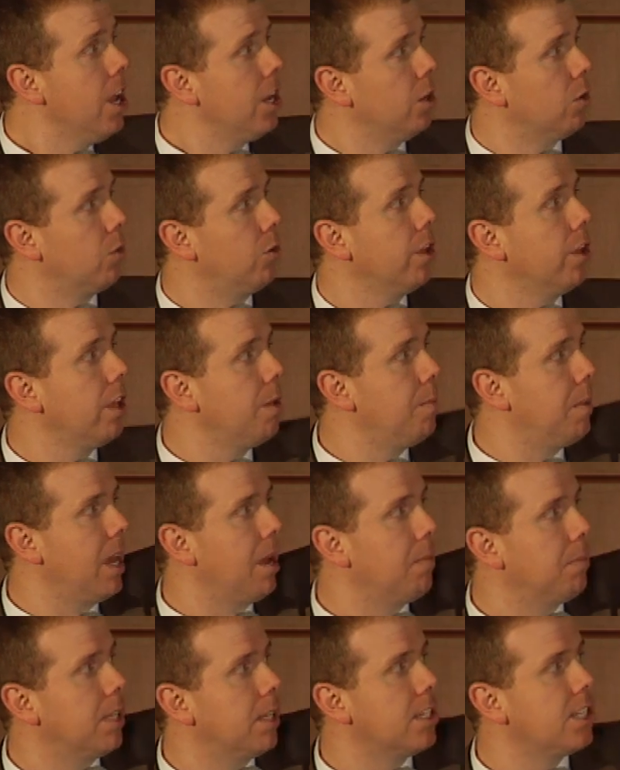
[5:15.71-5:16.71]
you'll really be
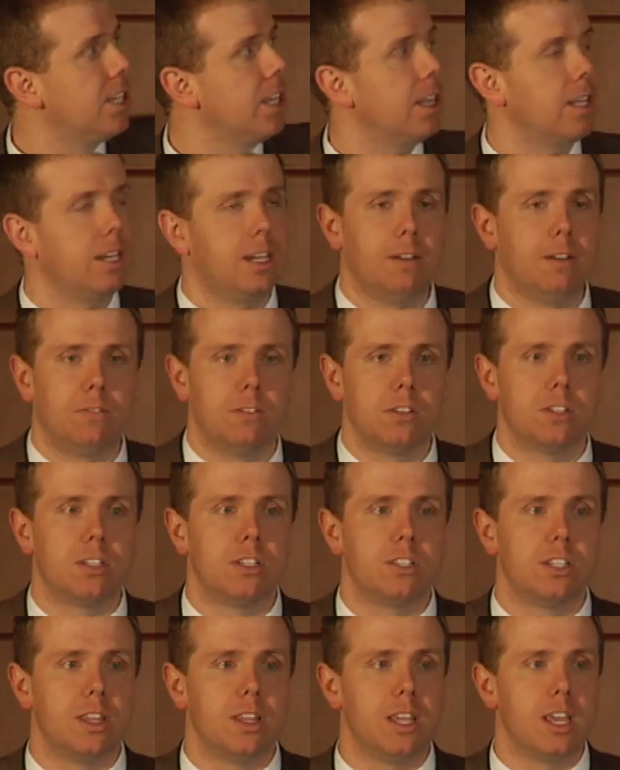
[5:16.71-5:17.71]
able to see the
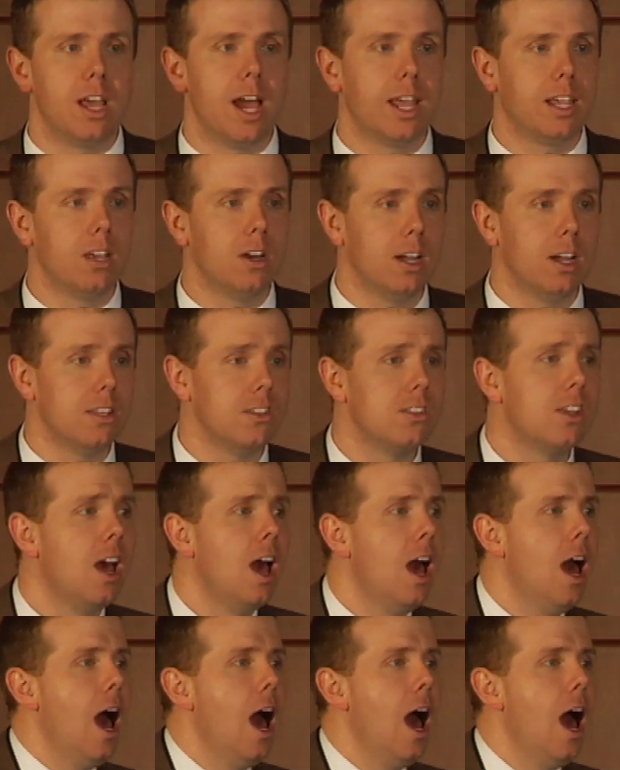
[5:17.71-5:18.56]
differences in the icons.